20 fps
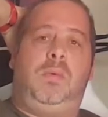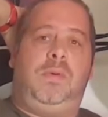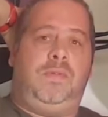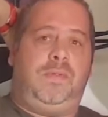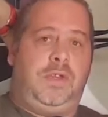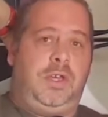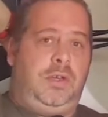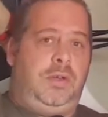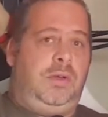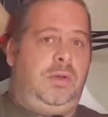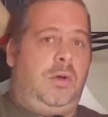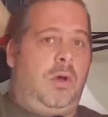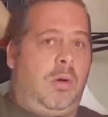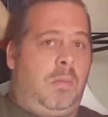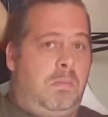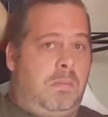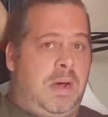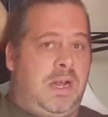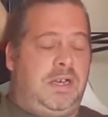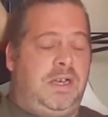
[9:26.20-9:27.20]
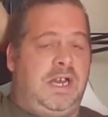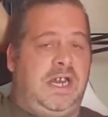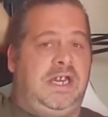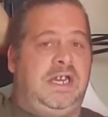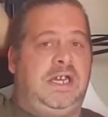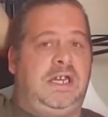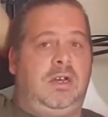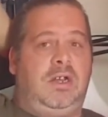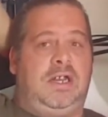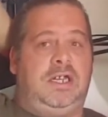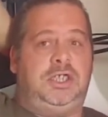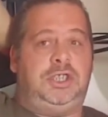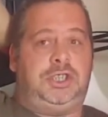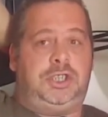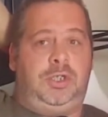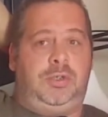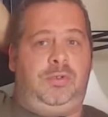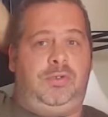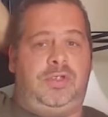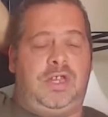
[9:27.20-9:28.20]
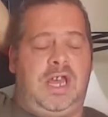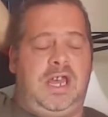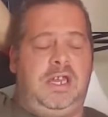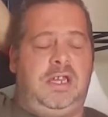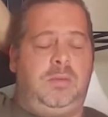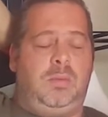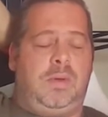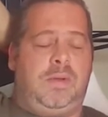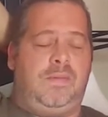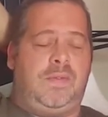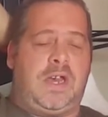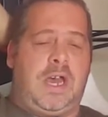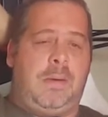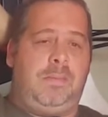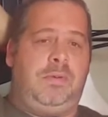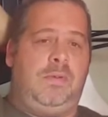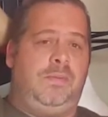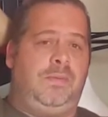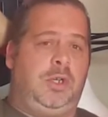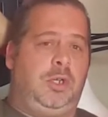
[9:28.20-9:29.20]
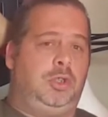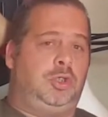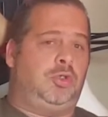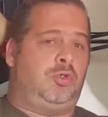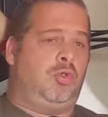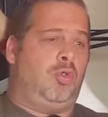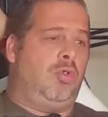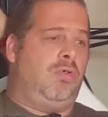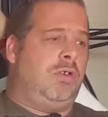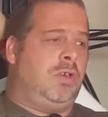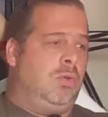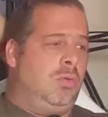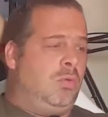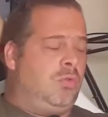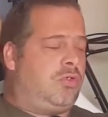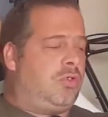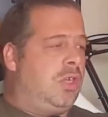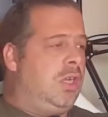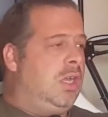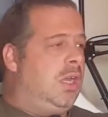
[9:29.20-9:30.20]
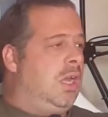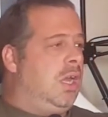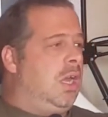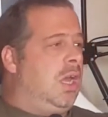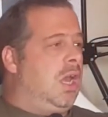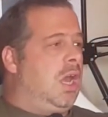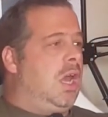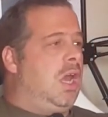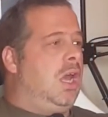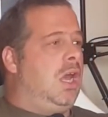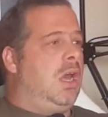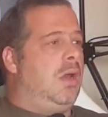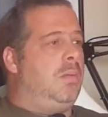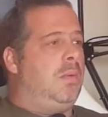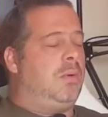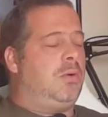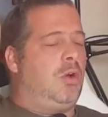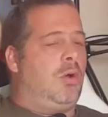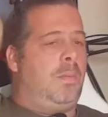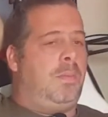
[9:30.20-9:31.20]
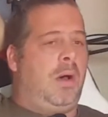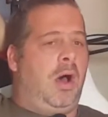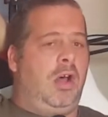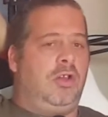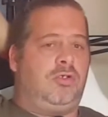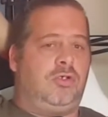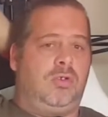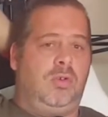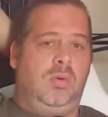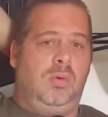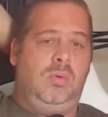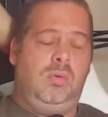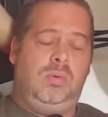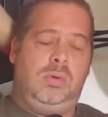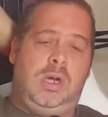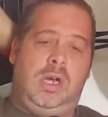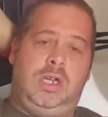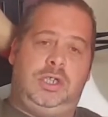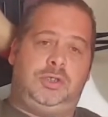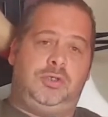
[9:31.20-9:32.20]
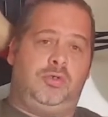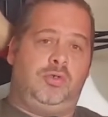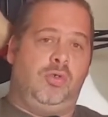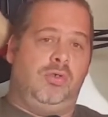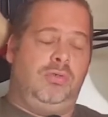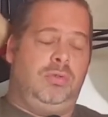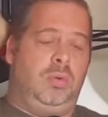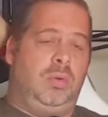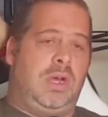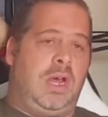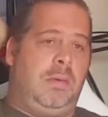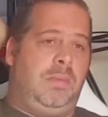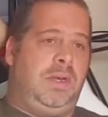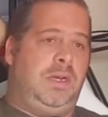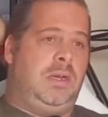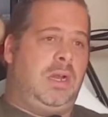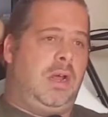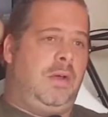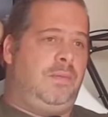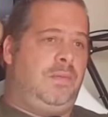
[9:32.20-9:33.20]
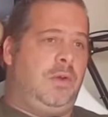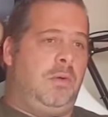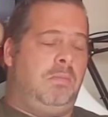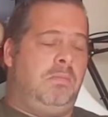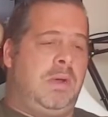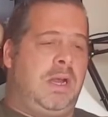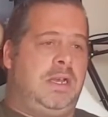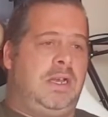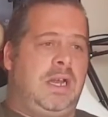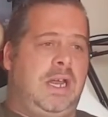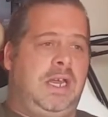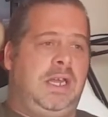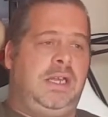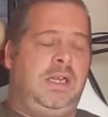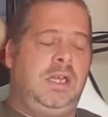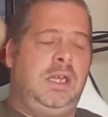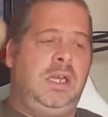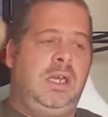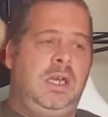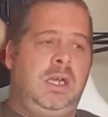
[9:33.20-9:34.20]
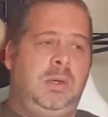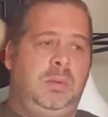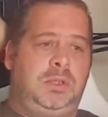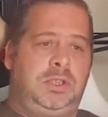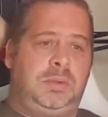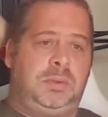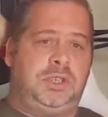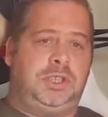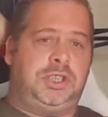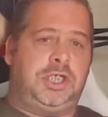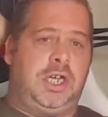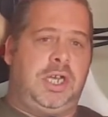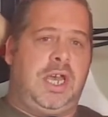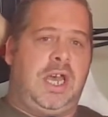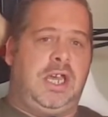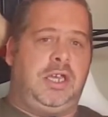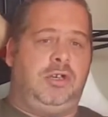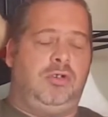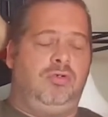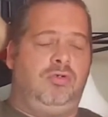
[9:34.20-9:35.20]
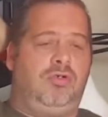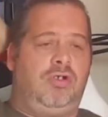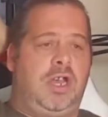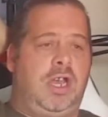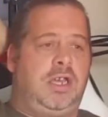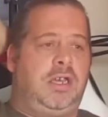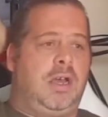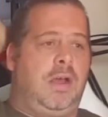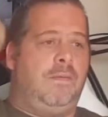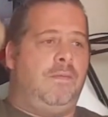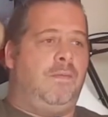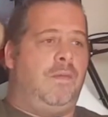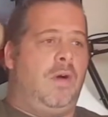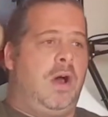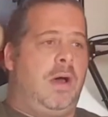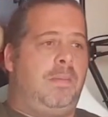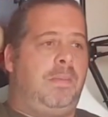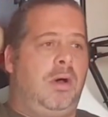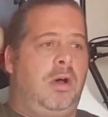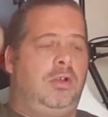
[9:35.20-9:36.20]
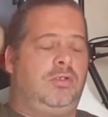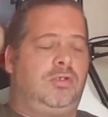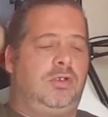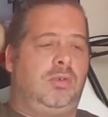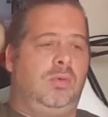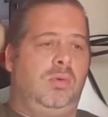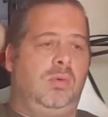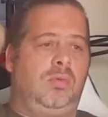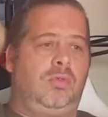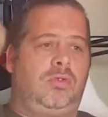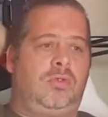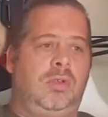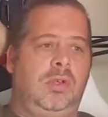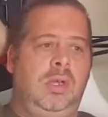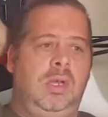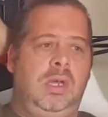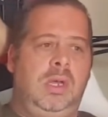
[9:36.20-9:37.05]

with you on Monday and Tuesday with a couple of new tutorials. I've got a particle tutorial coming hopefully on Monday. We're going to show you how you can create your own fire particles